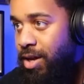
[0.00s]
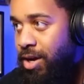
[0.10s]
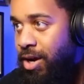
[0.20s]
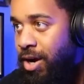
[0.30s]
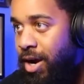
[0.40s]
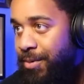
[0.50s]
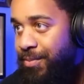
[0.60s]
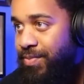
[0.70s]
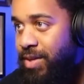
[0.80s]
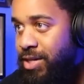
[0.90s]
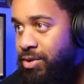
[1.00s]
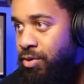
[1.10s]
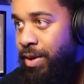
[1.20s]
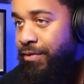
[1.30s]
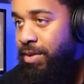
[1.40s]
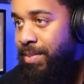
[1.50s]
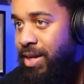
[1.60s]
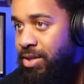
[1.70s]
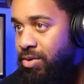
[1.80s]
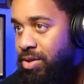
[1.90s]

All right, we'll wait for them to get a little